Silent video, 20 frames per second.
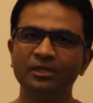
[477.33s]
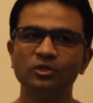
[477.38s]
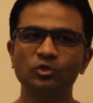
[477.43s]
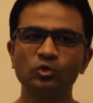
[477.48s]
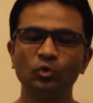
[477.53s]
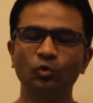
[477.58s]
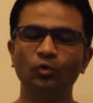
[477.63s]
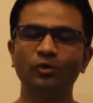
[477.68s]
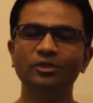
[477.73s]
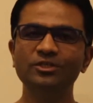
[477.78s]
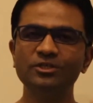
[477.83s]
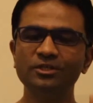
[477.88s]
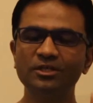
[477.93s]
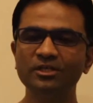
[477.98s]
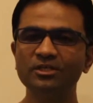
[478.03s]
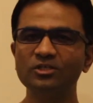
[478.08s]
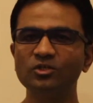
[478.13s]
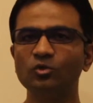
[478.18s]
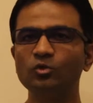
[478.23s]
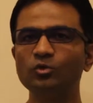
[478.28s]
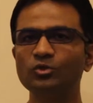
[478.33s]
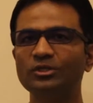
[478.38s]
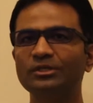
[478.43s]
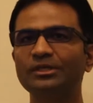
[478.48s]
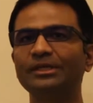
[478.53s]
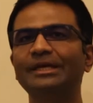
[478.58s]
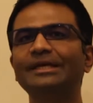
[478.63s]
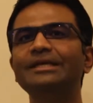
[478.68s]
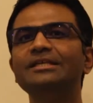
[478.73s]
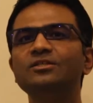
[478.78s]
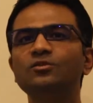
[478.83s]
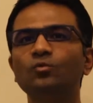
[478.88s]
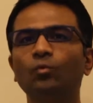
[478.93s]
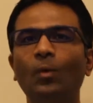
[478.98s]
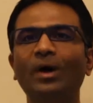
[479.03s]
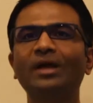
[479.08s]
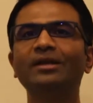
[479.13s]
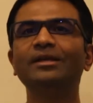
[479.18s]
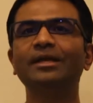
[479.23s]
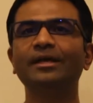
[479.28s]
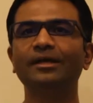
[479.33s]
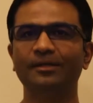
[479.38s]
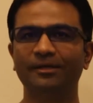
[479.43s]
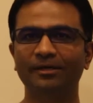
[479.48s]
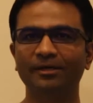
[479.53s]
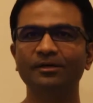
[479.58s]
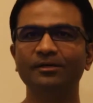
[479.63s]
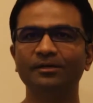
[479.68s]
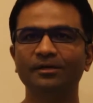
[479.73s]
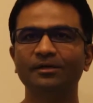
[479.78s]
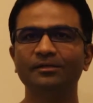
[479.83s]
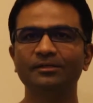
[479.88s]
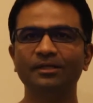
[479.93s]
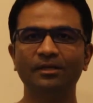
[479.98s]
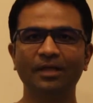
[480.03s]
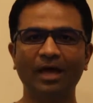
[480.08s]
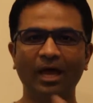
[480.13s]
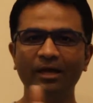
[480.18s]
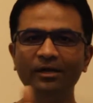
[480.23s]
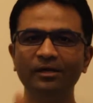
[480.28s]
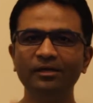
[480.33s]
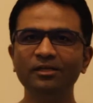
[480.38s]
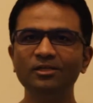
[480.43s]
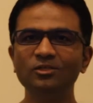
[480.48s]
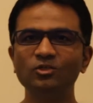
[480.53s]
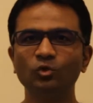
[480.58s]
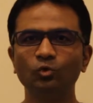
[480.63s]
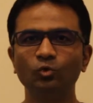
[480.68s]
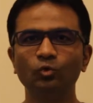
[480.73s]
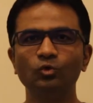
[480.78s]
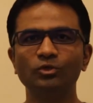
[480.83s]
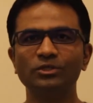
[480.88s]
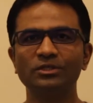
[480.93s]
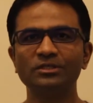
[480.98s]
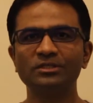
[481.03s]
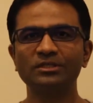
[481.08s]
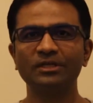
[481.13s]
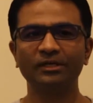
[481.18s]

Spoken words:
So engineering solution is one area, then IT solutions